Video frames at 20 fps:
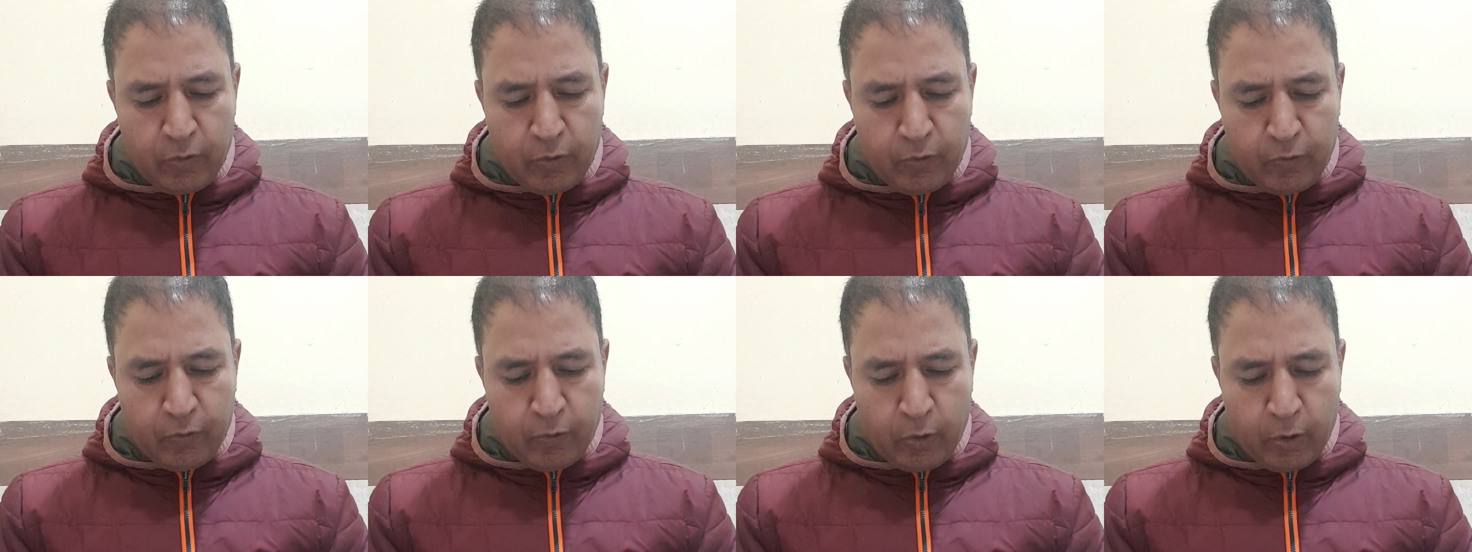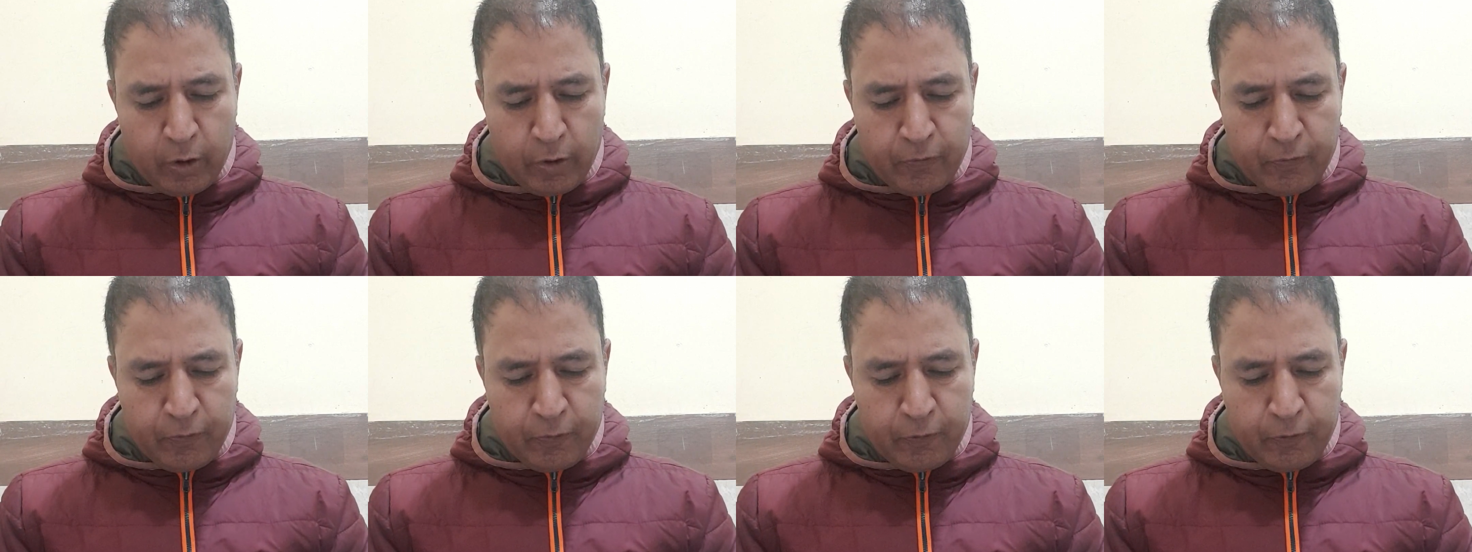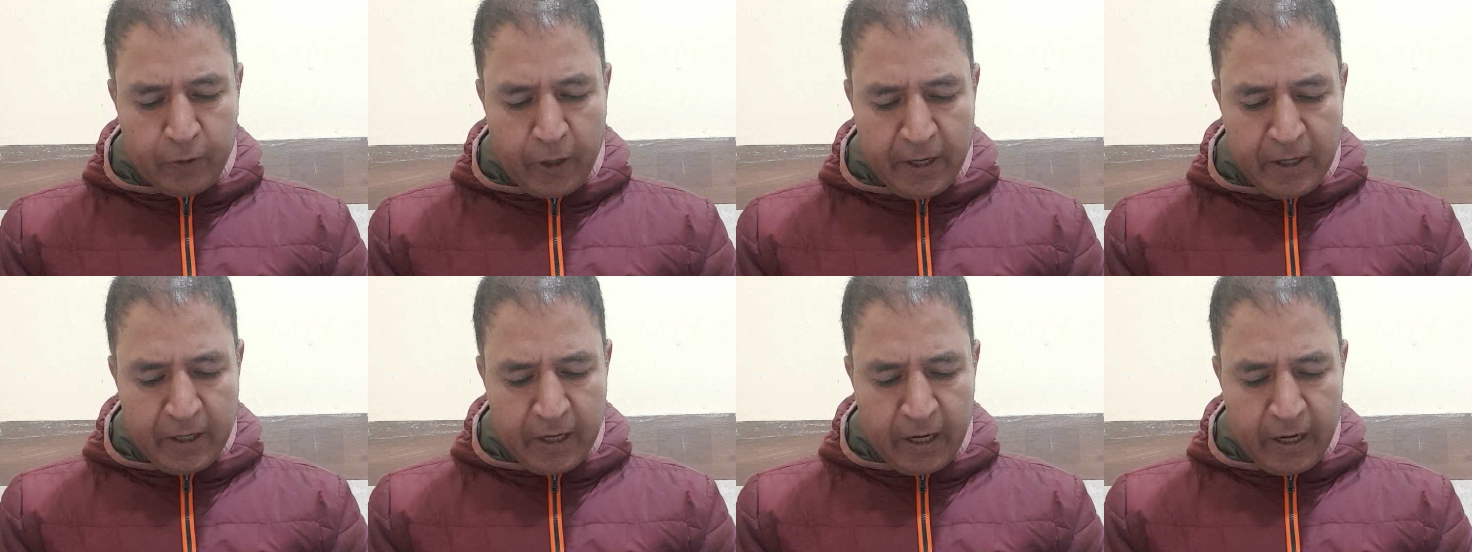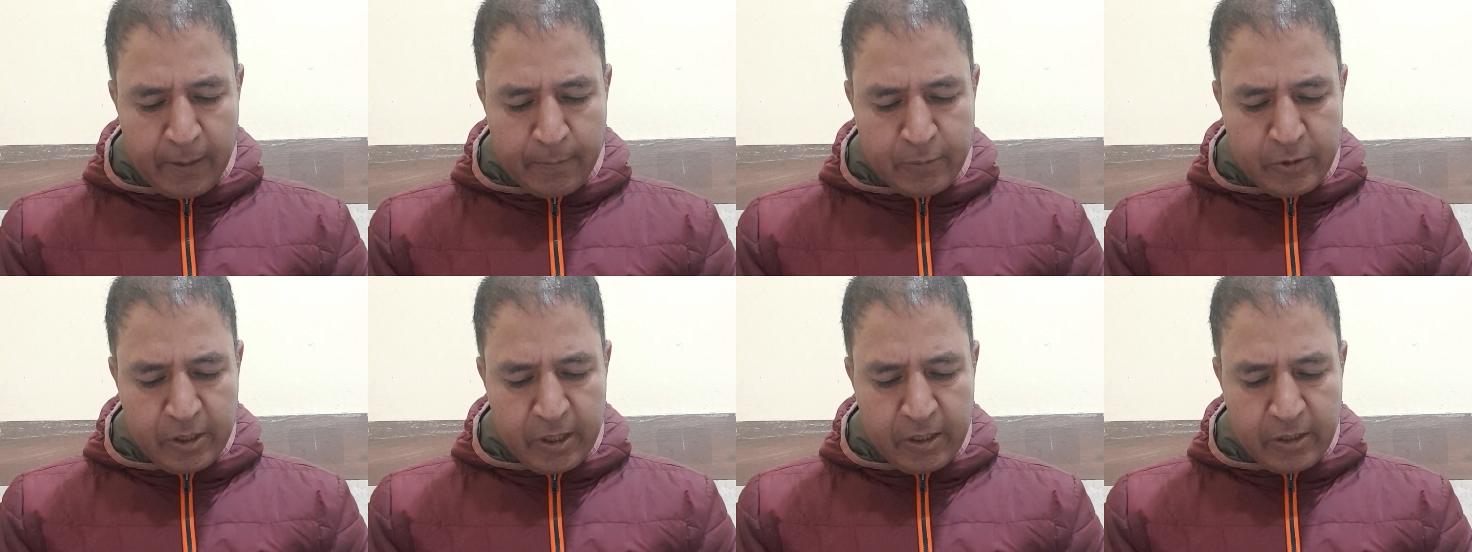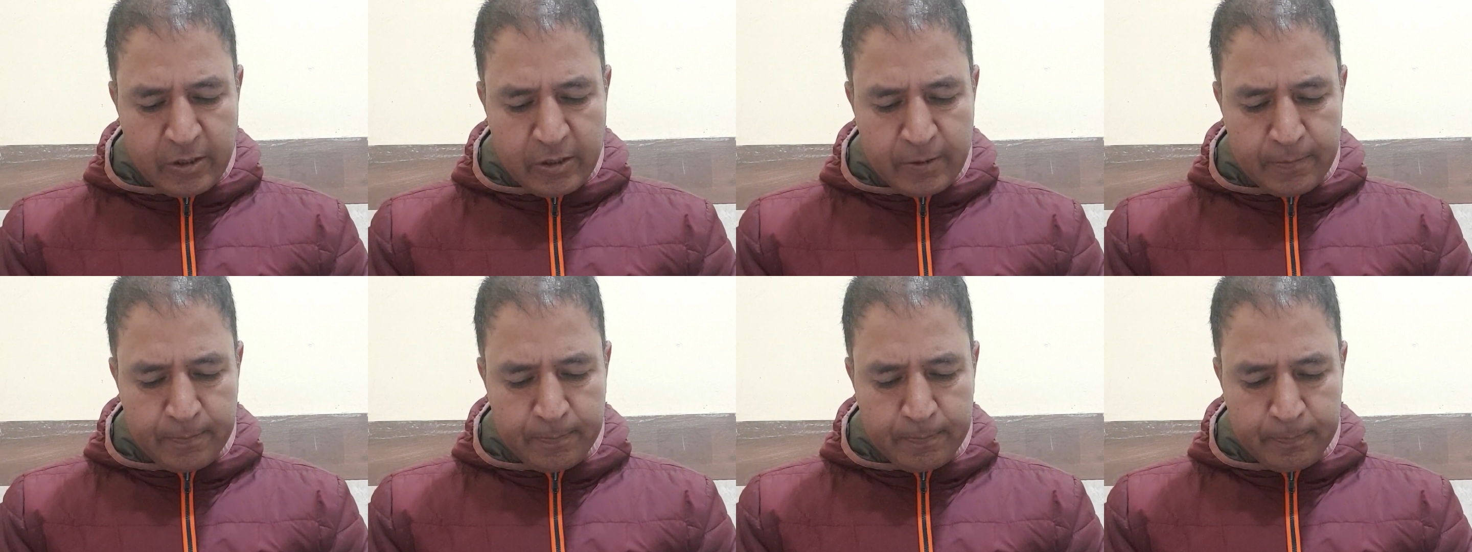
for frontal abscess,